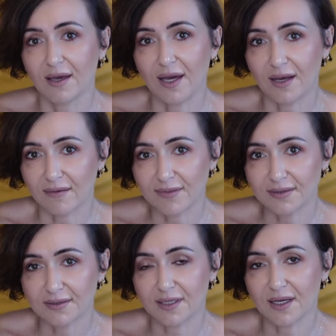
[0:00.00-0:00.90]
I love it.
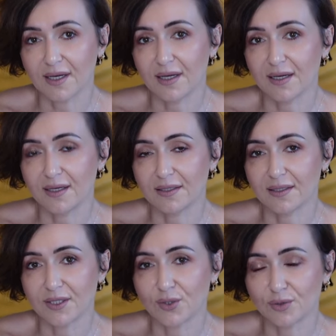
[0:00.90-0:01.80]
I
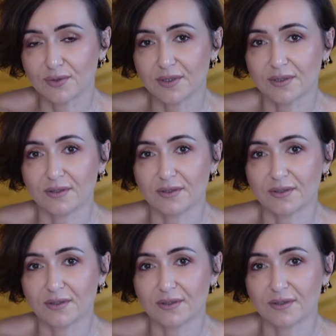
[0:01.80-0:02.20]
cannot